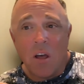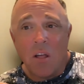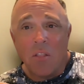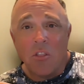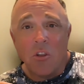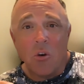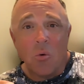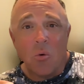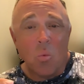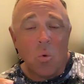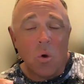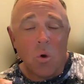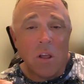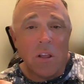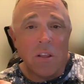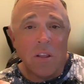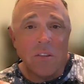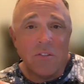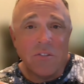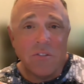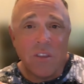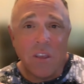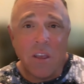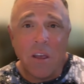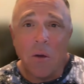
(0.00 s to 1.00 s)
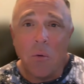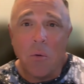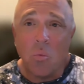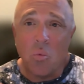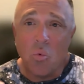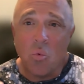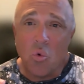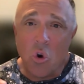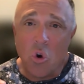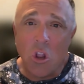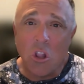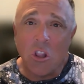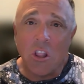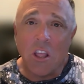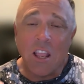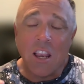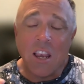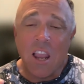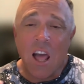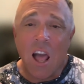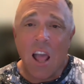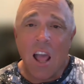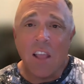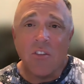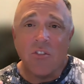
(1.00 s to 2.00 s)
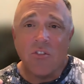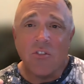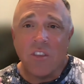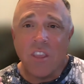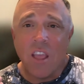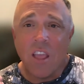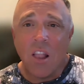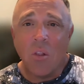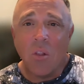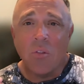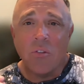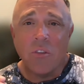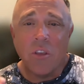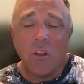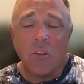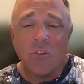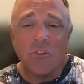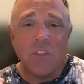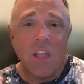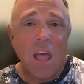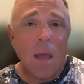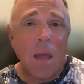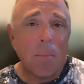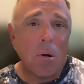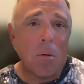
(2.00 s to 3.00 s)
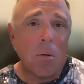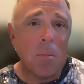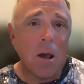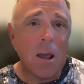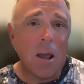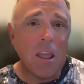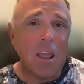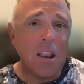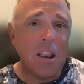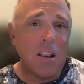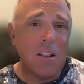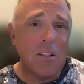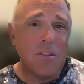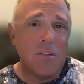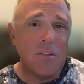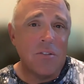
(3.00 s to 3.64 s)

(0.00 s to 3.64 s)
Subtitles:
there was a really nice yellowtail snapper bite.